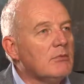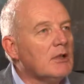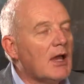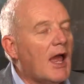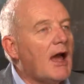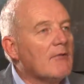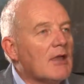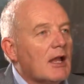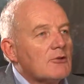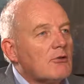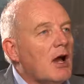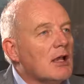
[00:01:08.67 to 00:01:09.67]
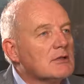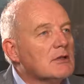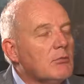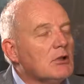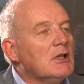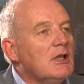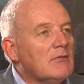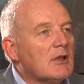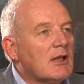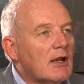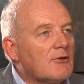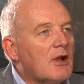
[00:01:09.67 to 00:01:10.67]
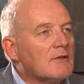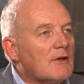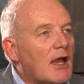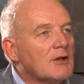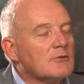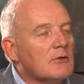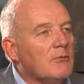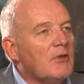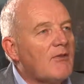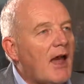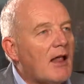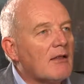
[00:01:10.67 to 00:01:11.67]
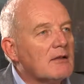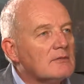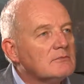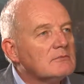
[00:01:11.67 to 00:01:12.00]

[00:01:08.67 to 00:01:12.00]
to have that trust, to believe that that transaction will be valid.